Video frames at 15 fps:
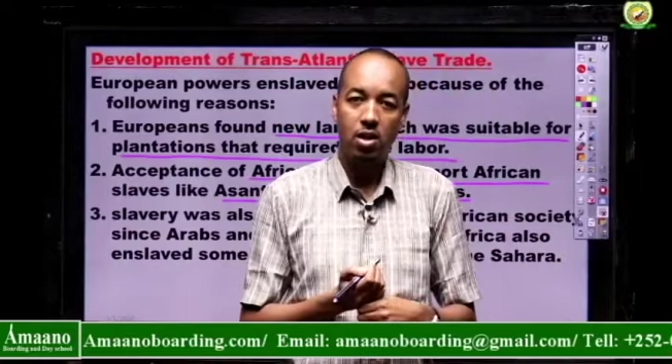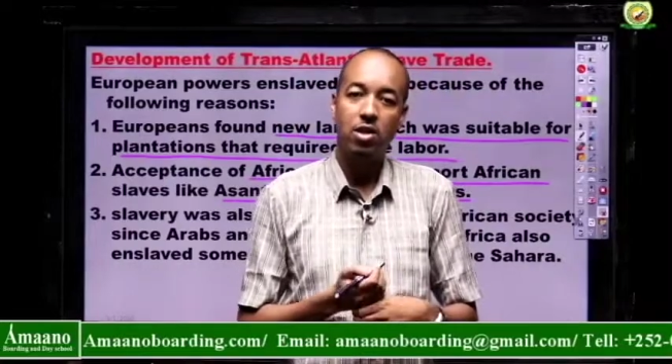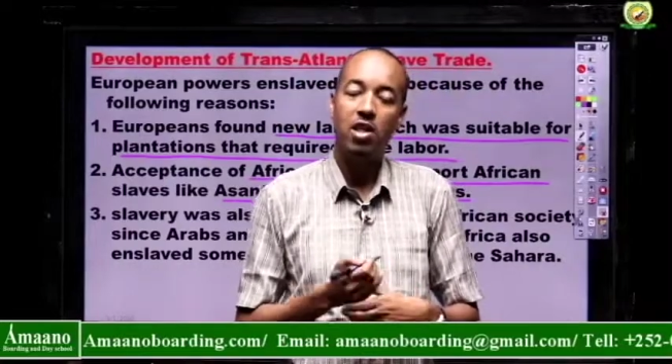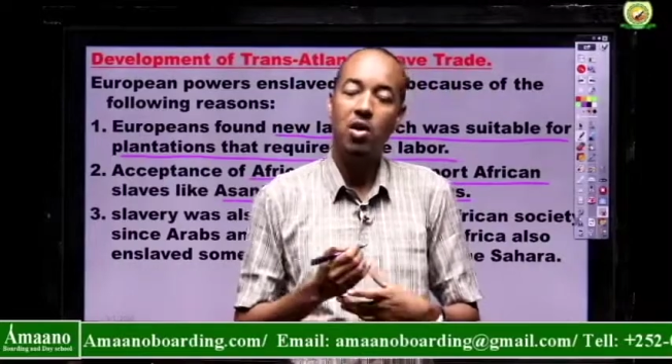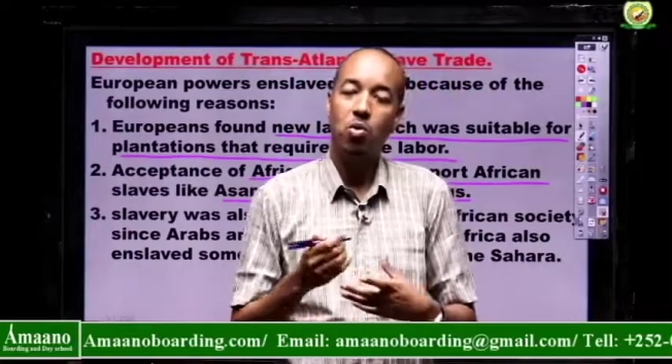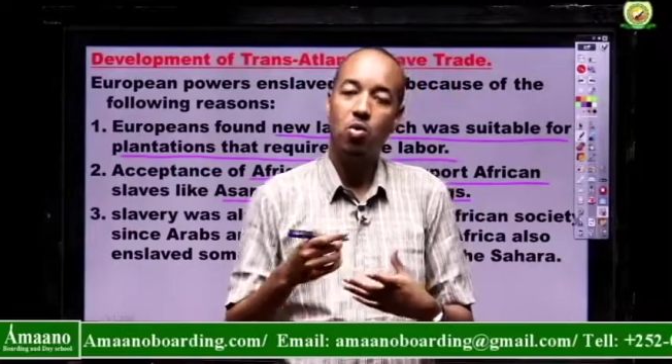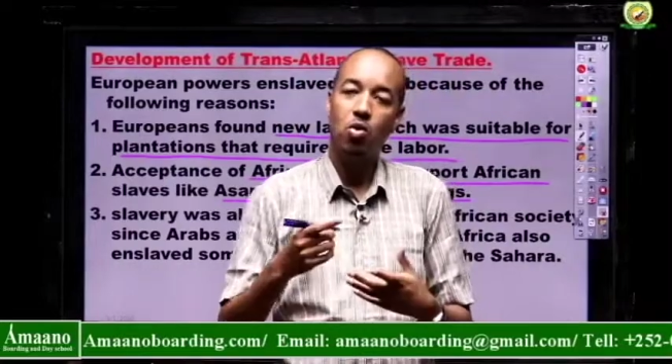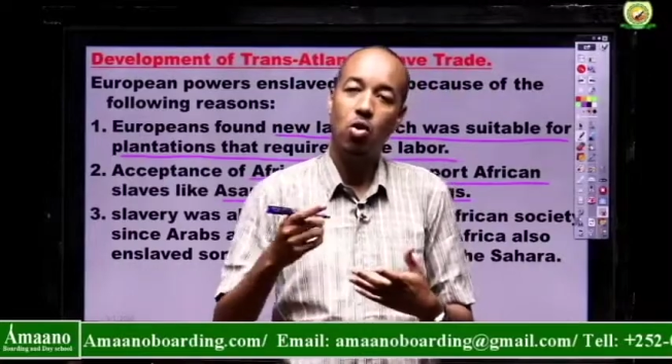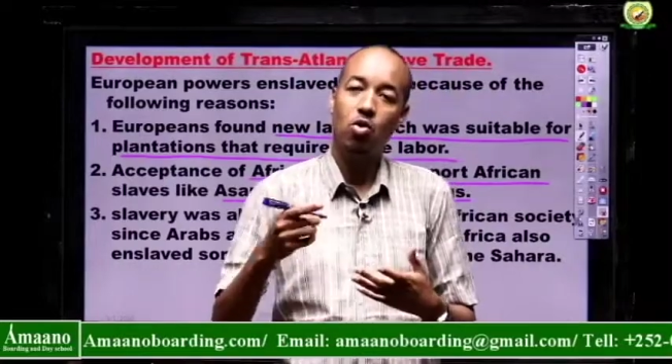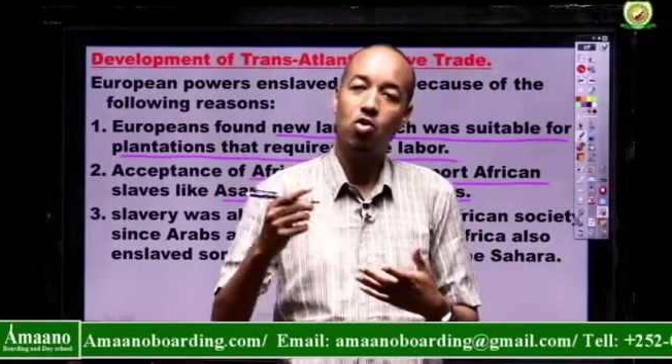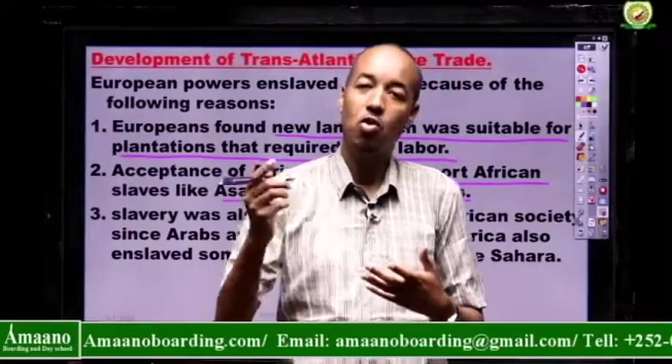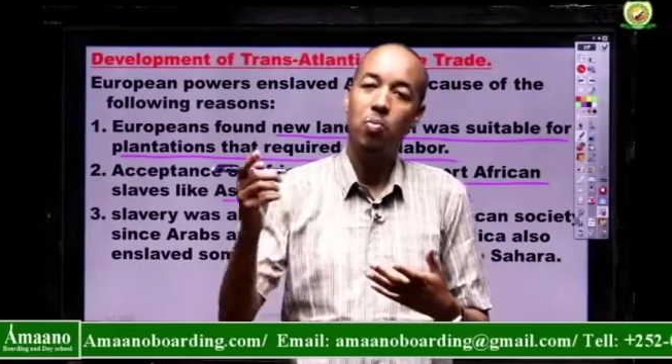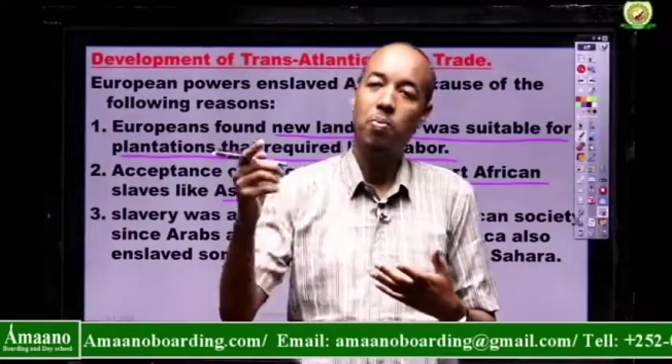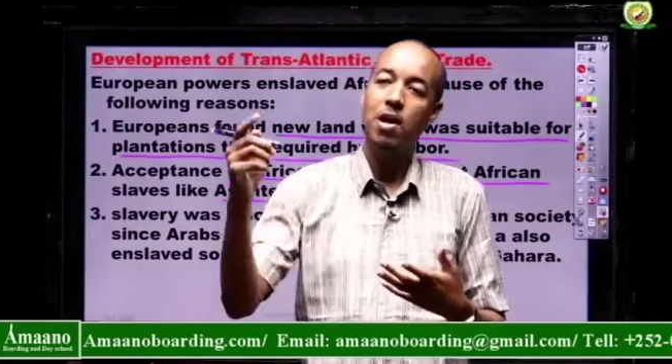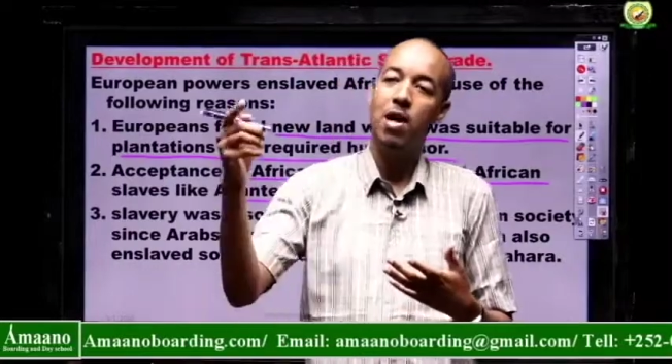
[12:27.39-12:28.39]
they would
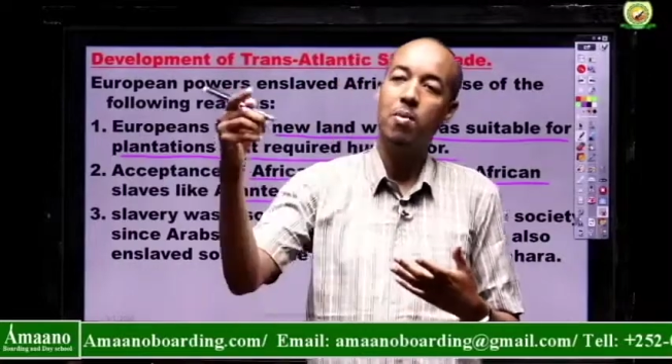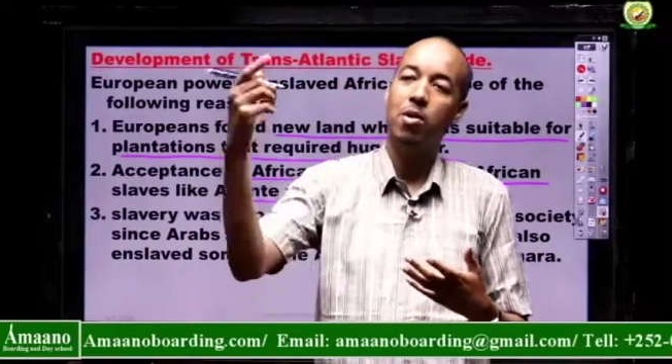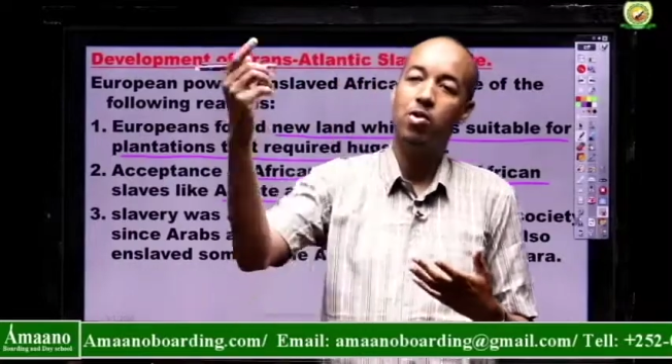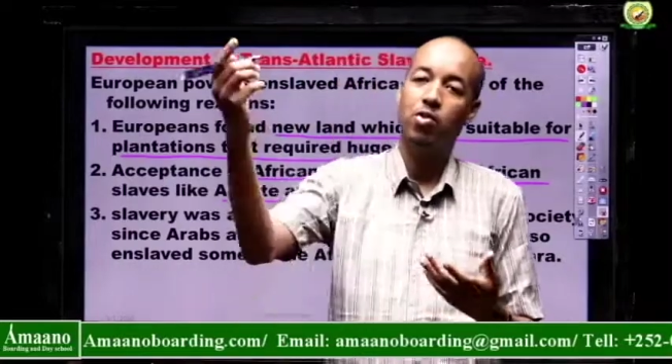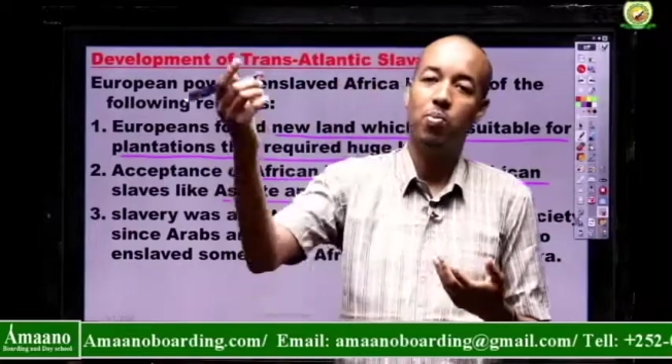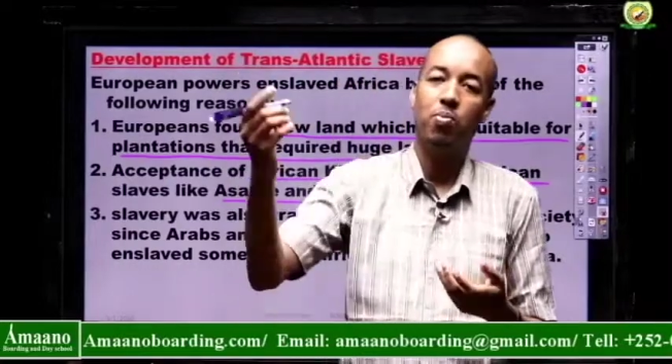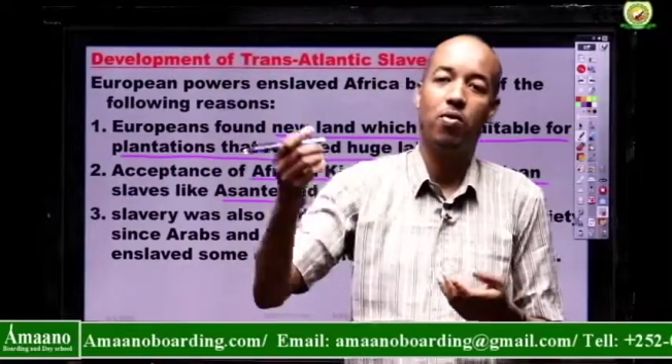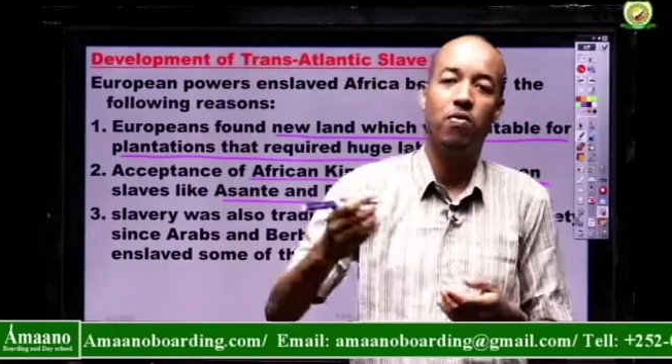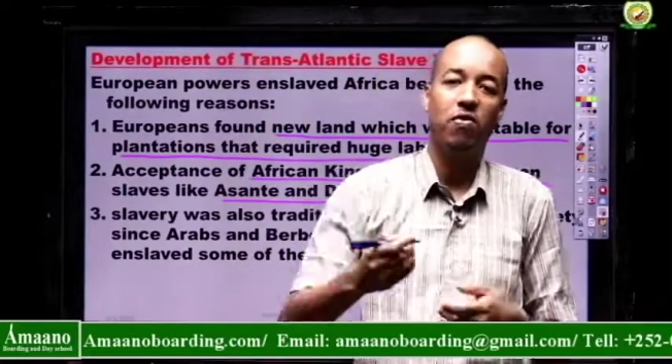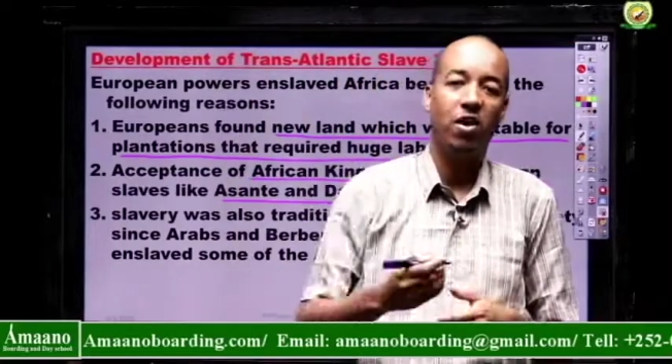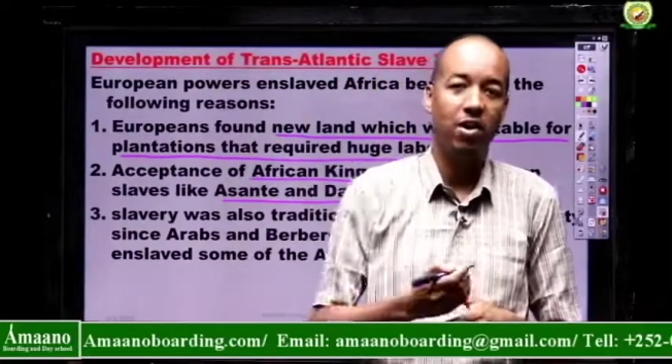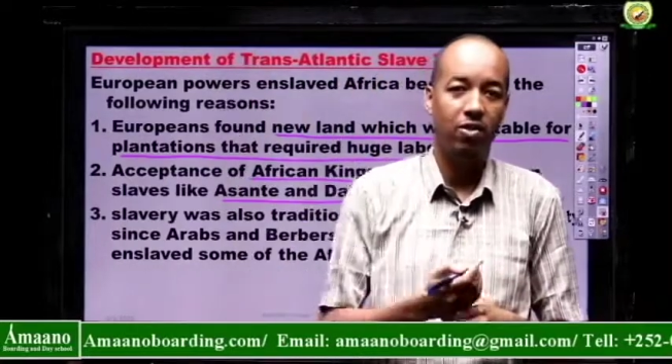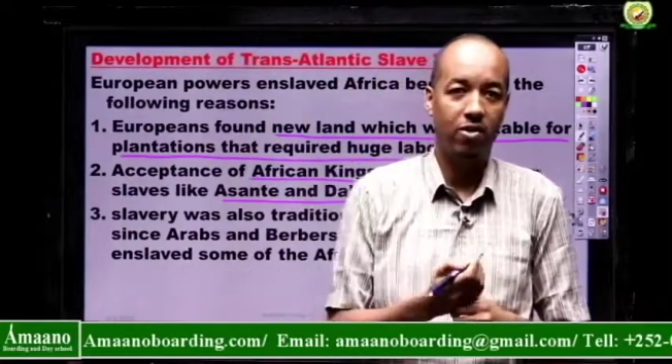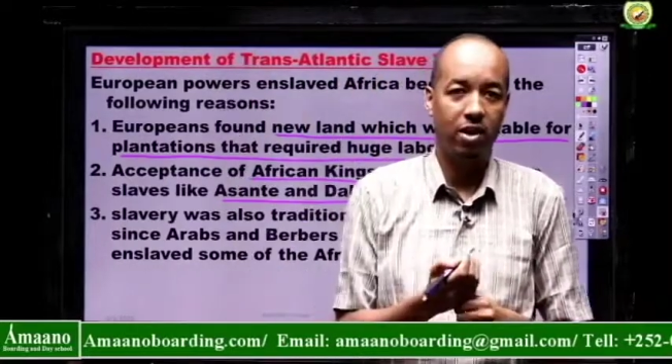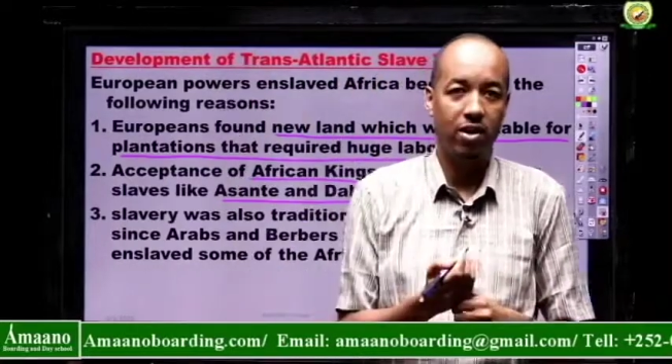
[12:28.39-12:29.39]
also be able to
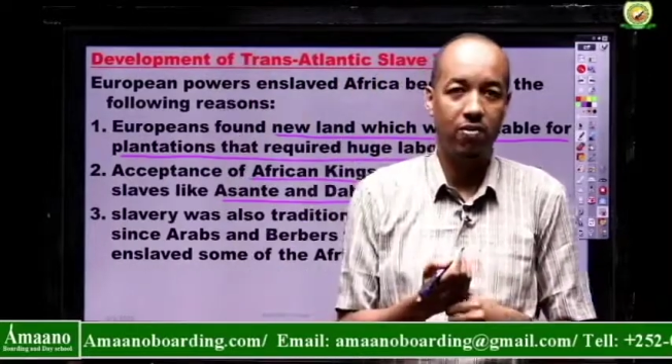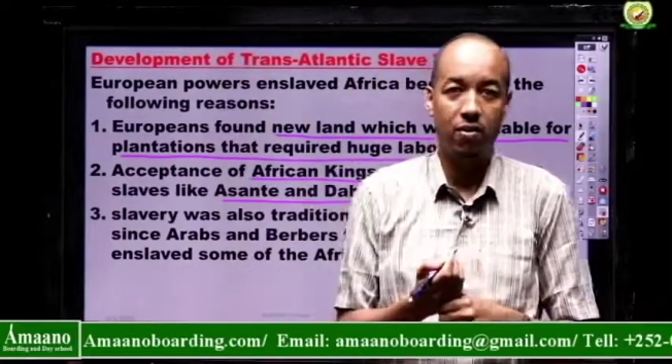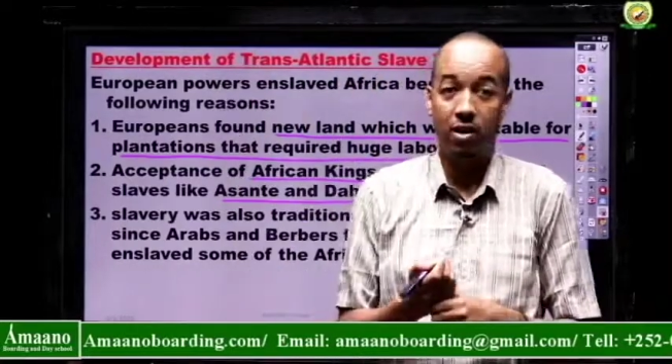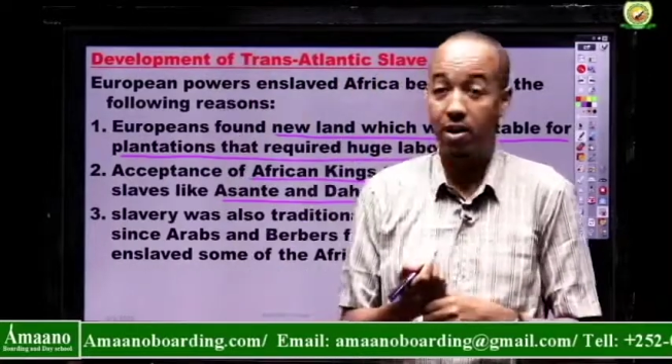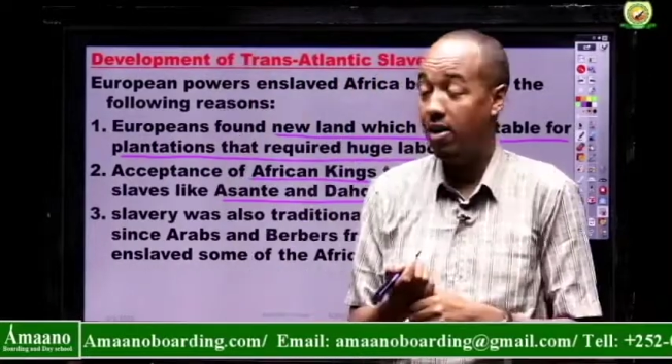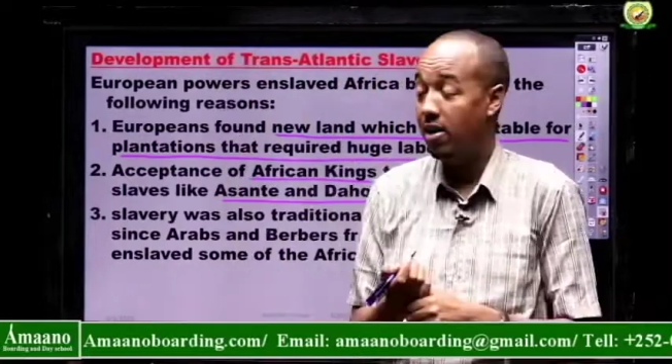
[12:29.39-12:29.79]
provide slavery.